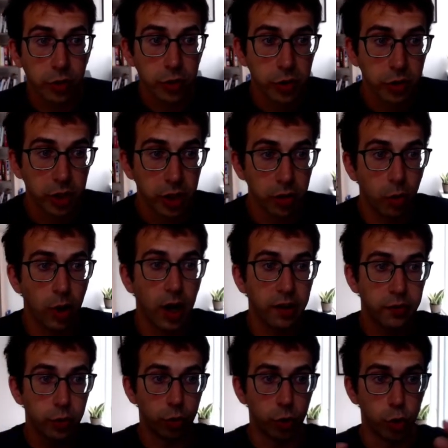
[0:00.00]
So they don't have
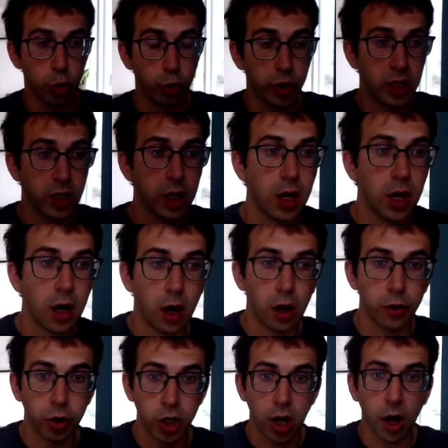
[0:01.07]
to agree on a
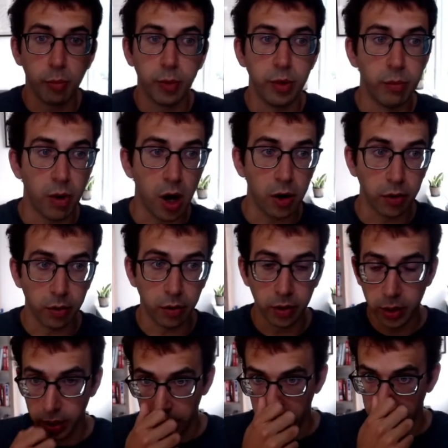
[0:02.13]
common model
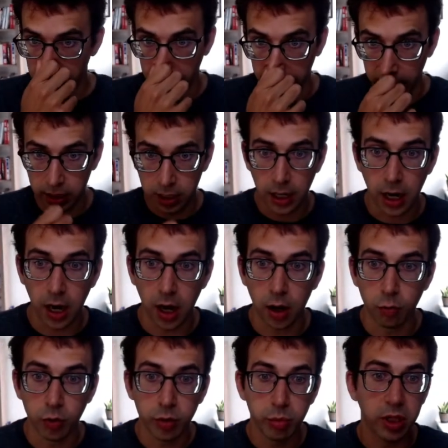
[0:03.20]
like uh,
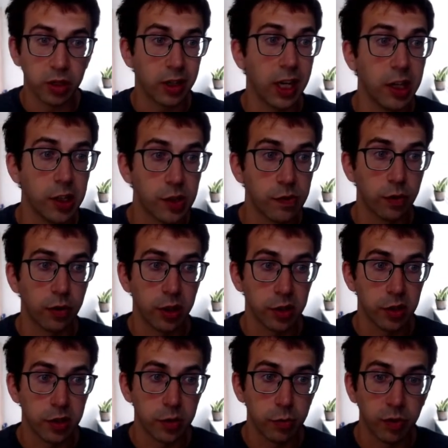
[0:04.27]
would be the case, for
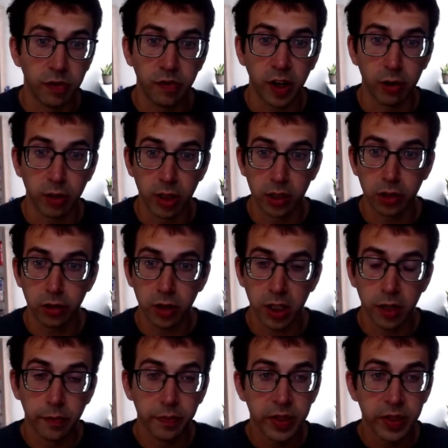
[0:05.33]
instance, with federated learning.